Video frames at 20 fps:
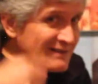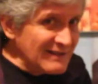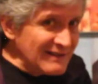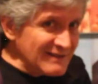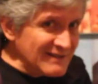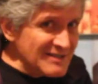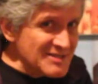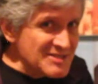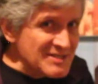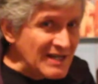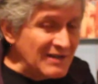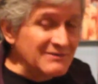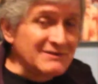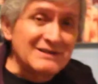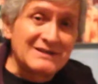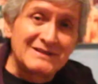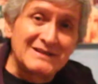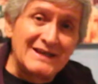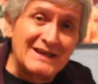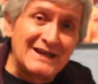the sound
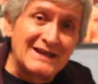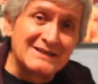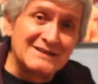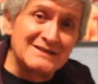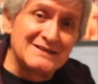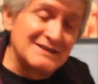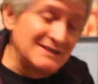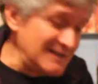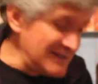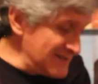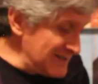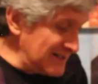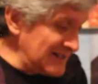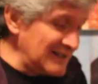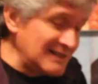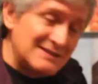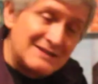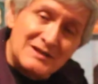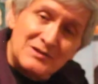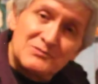that they had in the guitar,
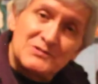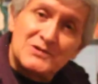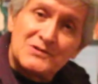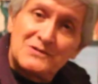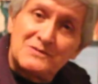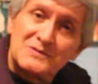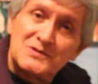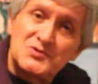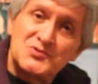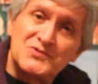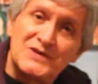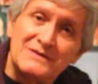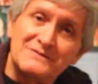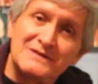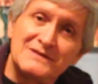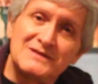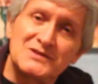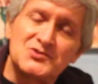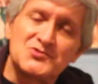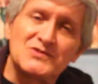they were
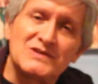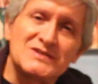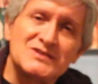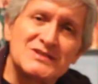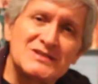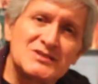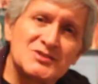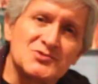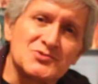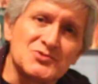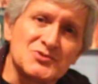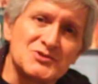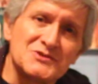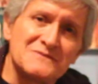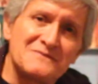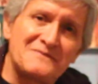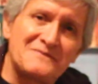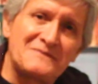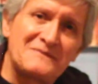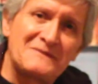overdriving the
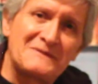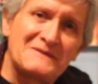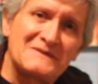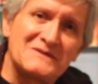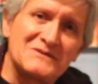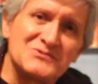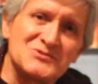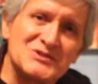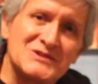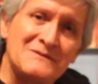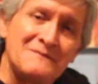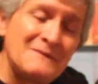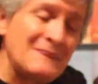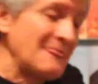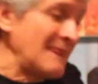transistors, you see?